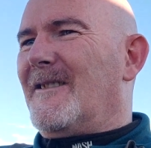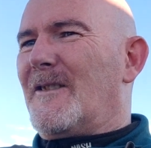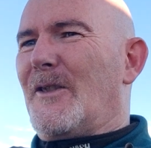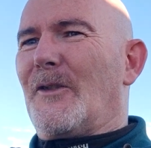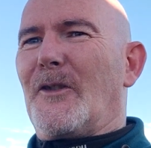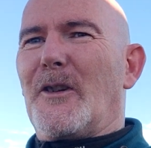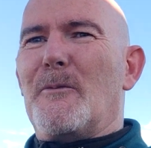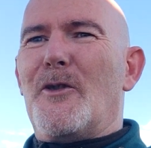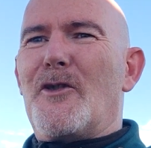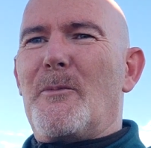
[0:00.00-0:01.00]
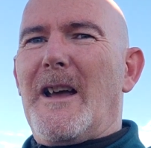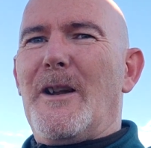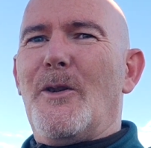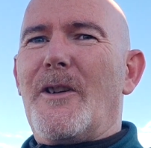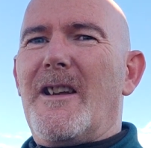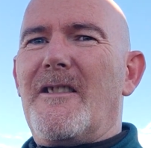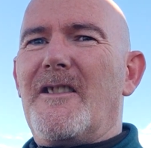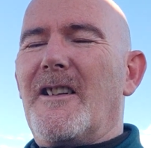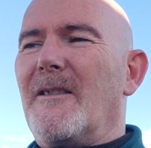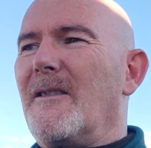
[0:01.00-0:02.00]
just on a mooch about looking? You
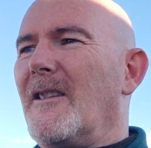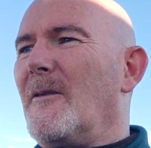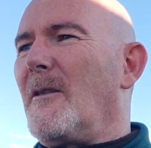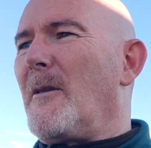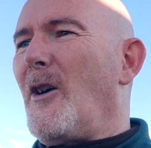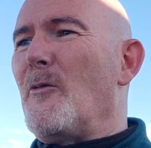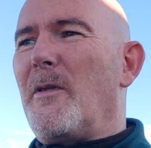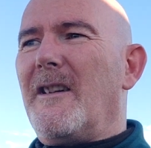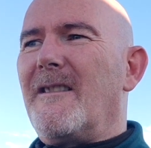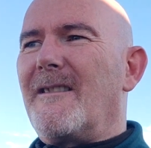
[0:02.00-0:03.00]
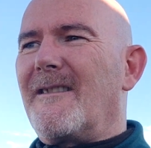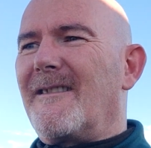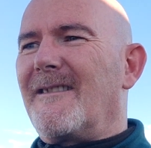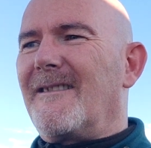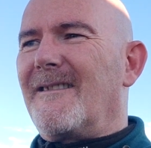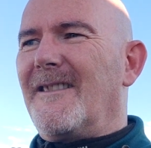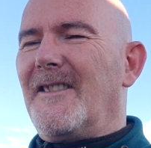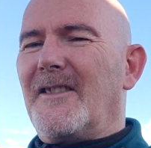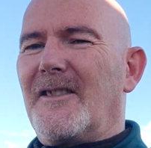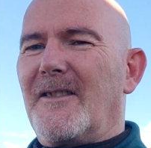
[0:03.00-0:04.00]
don't know. I'm hoping
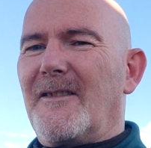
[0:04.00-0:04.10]
there's